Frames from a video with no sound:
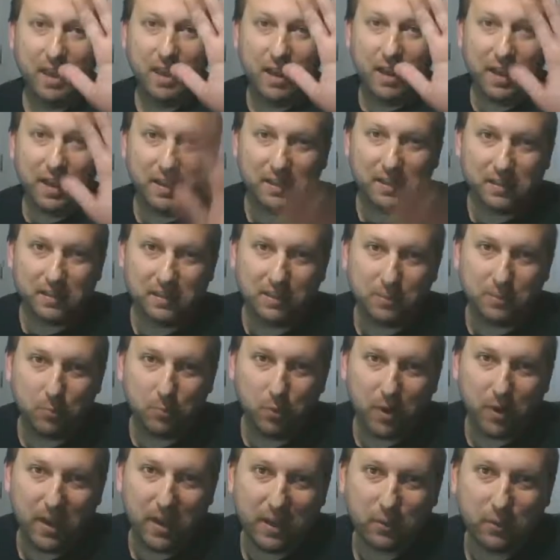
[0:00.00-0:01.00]
Hi, this is
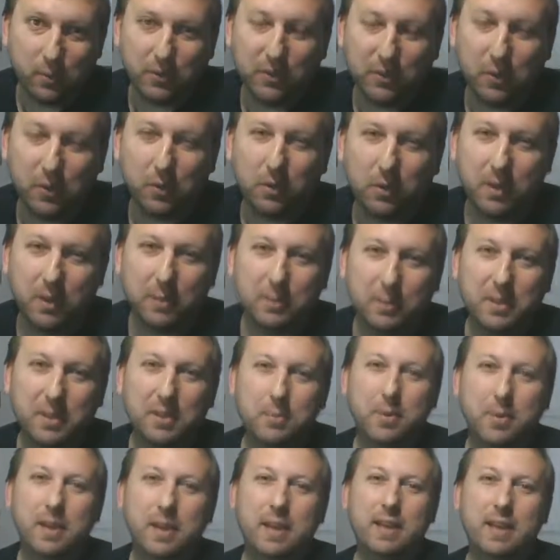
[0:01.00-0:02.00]
Brad with Total
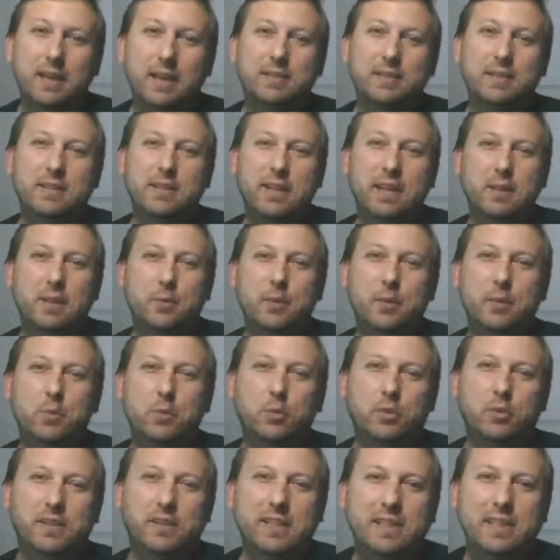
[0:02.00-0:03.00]
Upkeep.
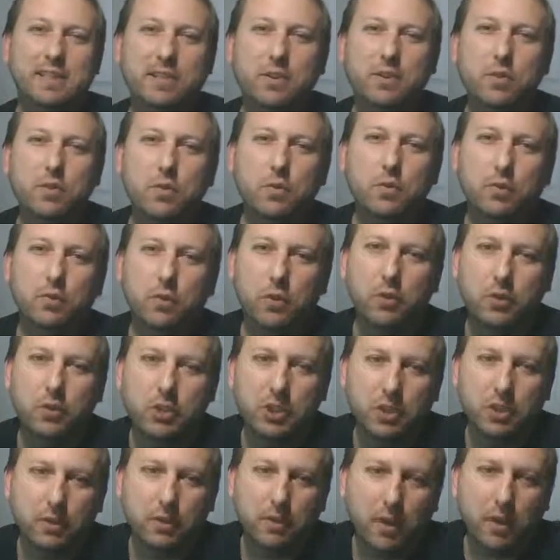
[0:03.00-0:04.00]
We released a new
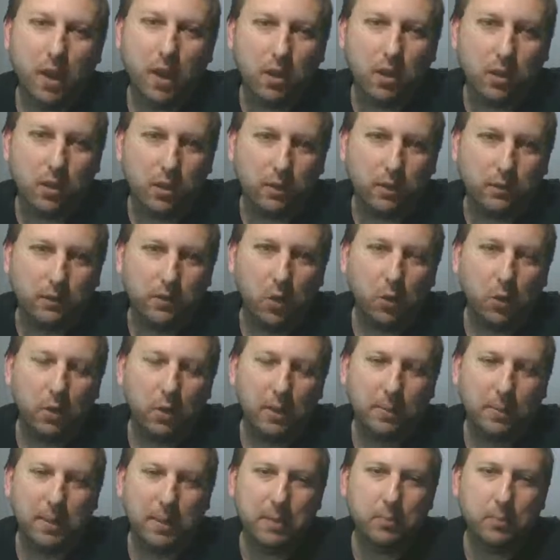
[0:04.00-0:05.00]
version of
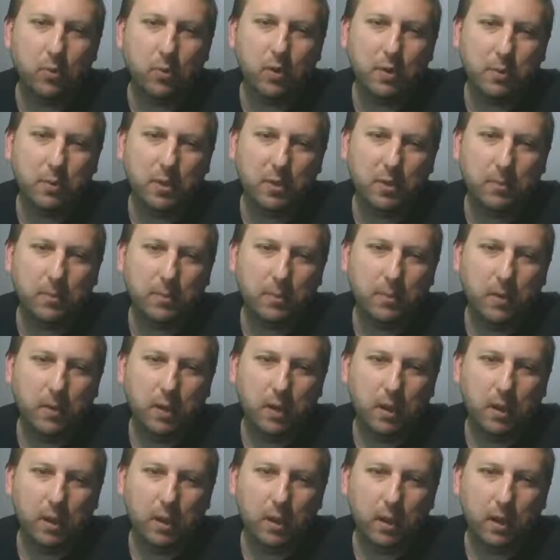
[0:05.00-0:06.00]
Total Upkeep Premium,
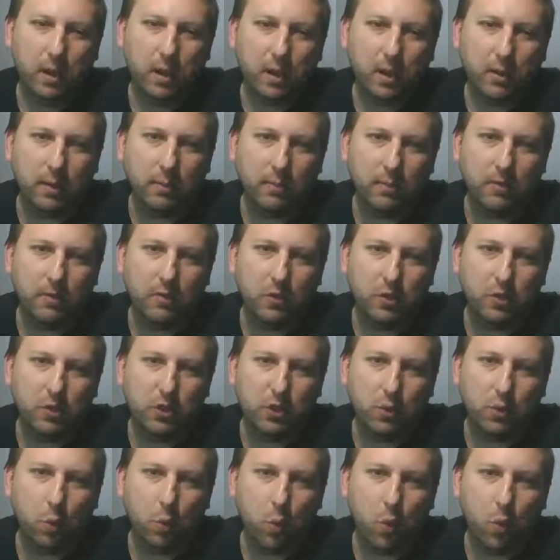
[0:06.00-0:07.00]
um,
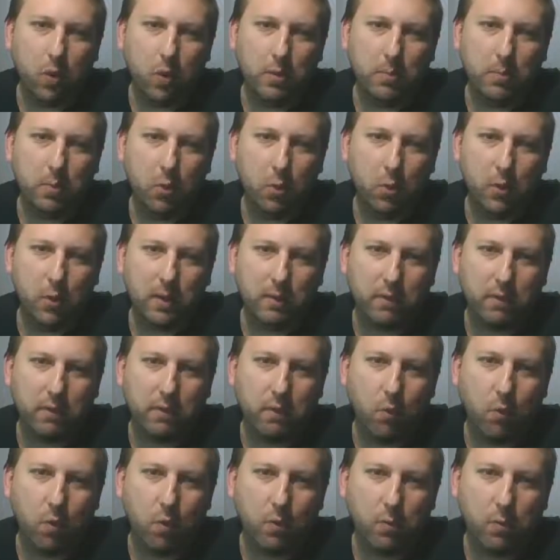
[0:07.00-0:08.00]
version
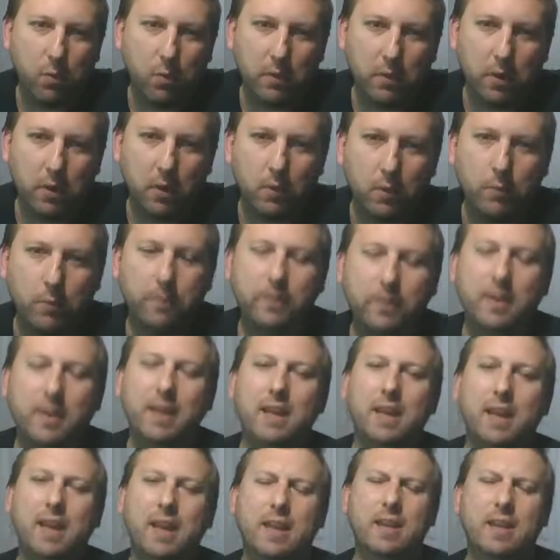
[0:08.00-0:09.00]
1.4.0.
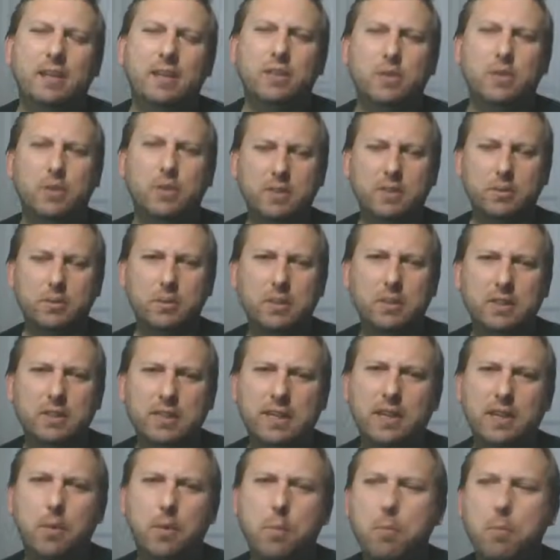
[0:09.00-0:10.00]
And so I just want
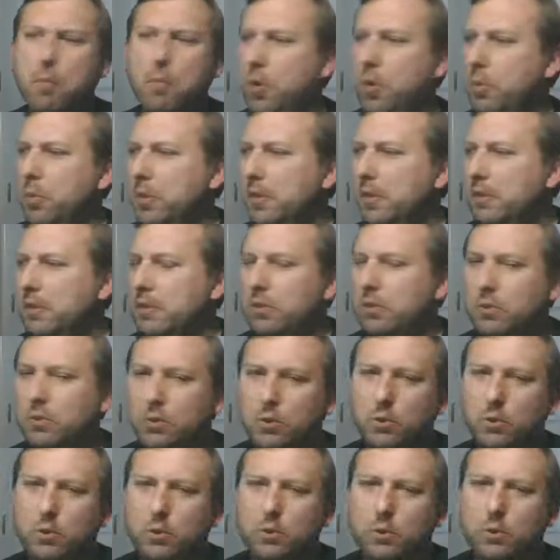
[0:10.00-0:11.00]
to take a moment
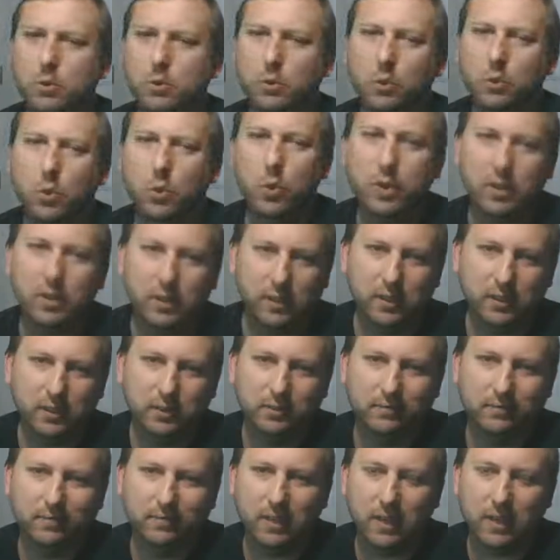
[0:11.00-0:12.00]
to quickly
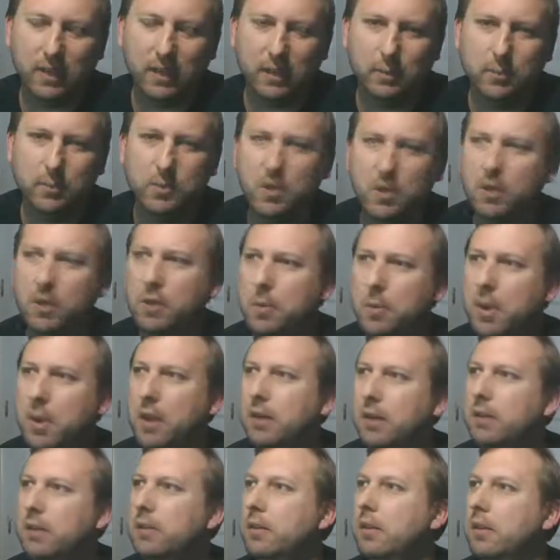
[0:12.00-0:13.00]
um, talk
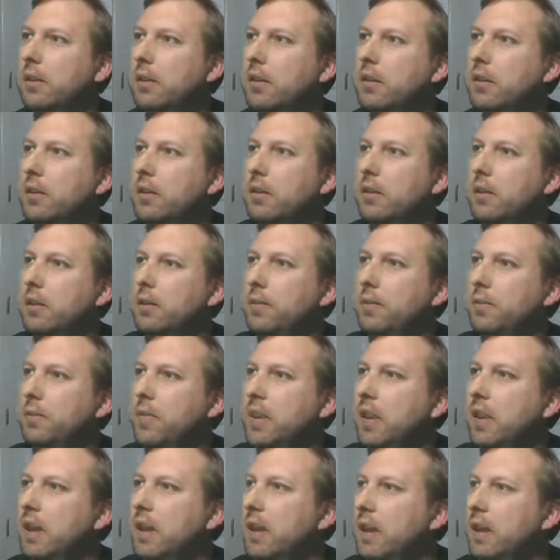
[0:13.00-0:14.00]
about
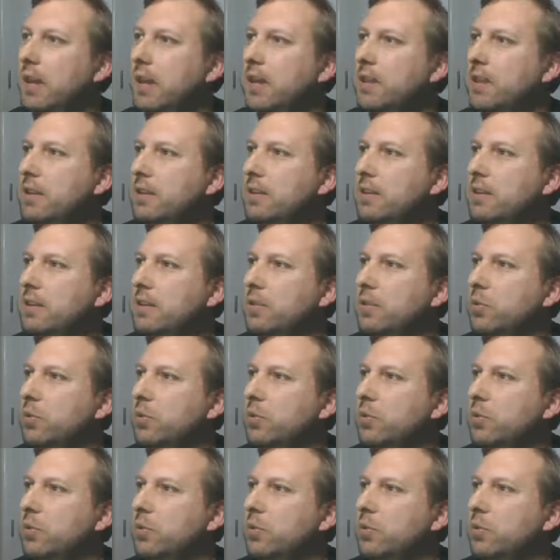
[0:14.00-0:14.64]
it. In this